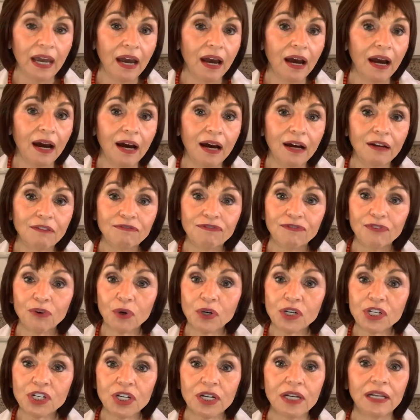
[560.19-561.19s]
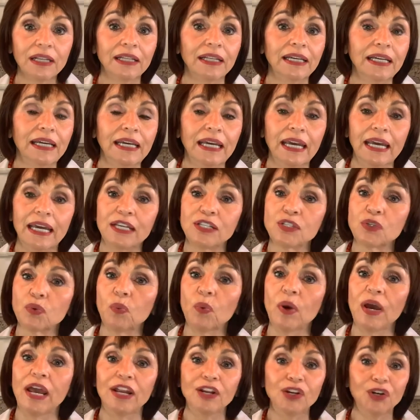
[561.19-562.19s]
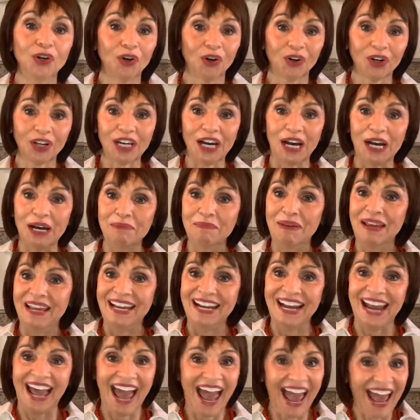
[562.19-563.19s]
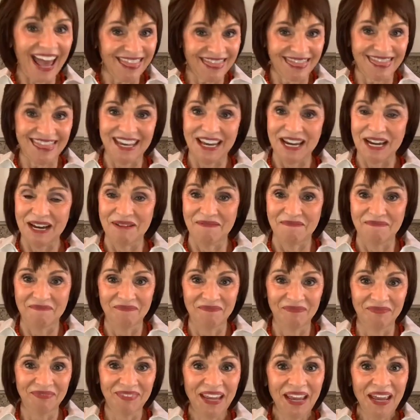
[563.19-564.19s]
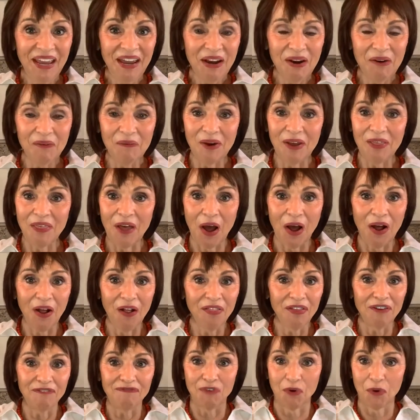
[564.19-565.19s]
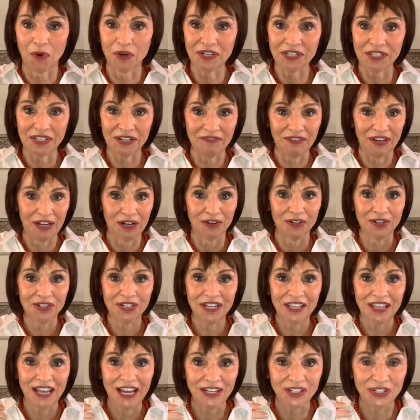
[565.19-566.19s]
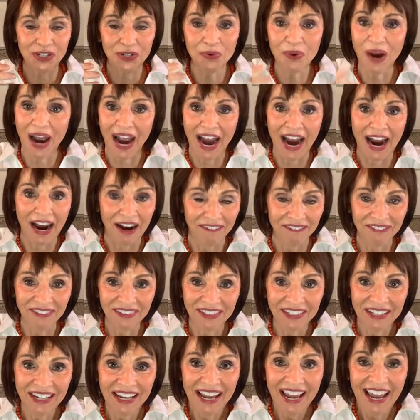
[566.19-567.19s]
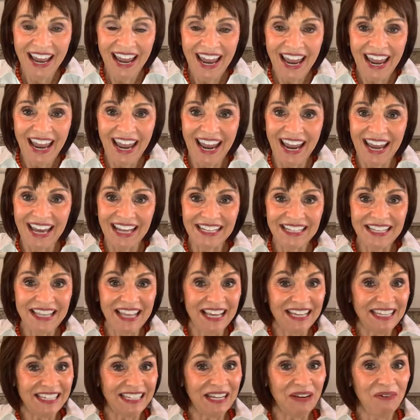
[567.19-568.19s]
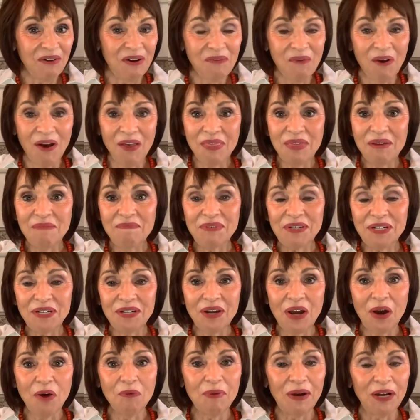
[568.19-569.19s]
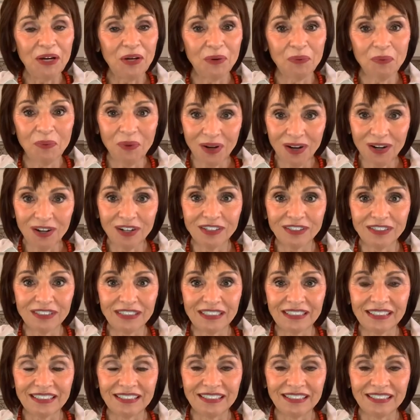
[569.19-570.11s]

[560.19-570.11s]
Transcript: Unfortunately, it's when you're coming at them with all the force of energy that you have. And we want them to know by your words.